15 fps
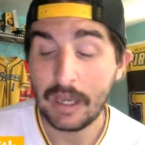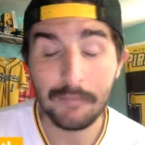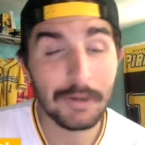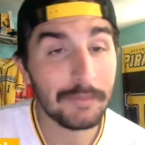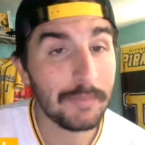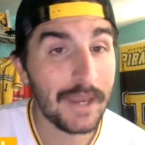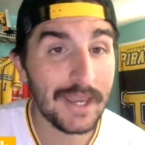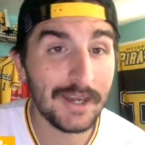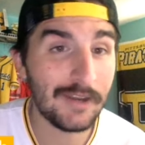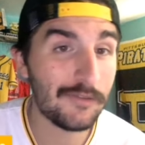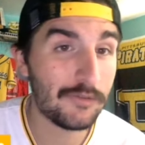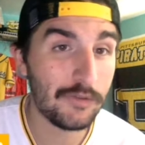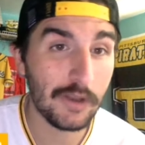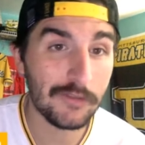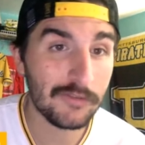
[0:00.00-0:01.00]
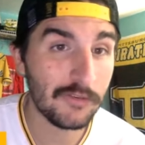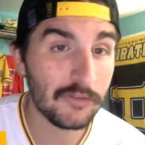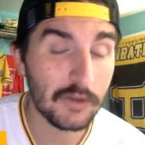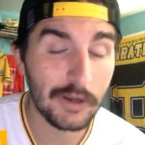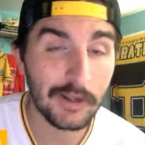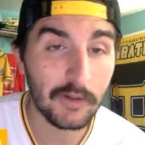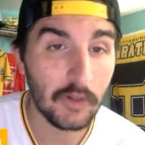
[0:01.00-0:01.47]
And McMahon is just as
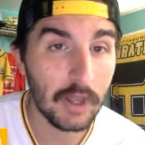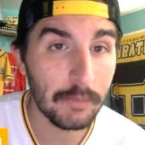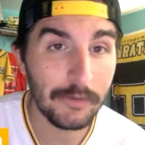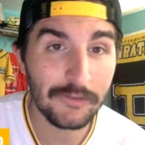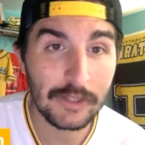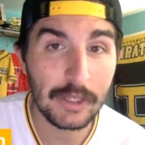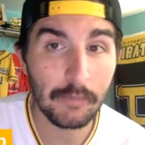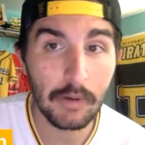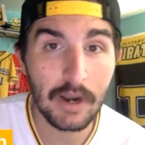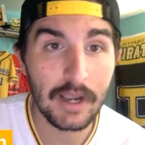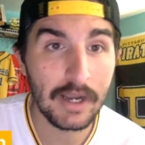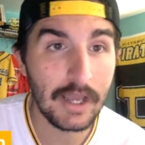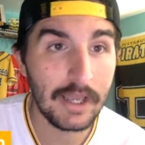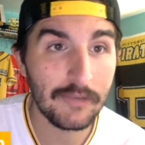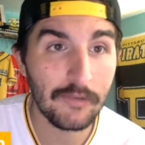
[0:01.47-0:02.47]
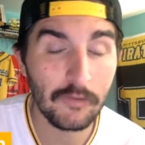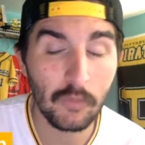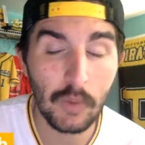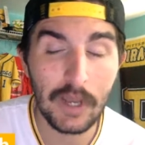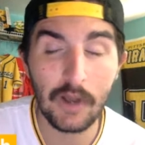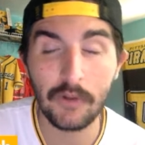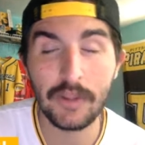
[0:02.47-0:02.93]
good a glove as Key Brian Hayes as
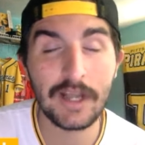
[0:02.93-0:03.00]
well.